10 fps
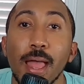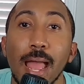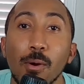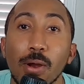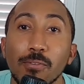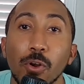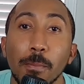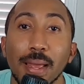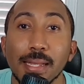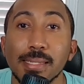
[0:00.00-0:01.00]
However,
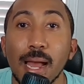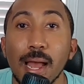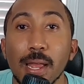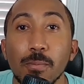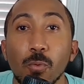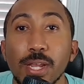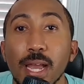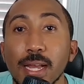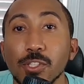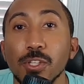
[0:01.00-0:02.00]
by the time we
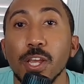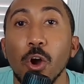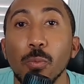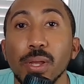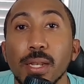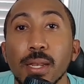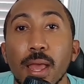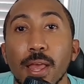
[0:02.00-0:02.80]
got to the Open,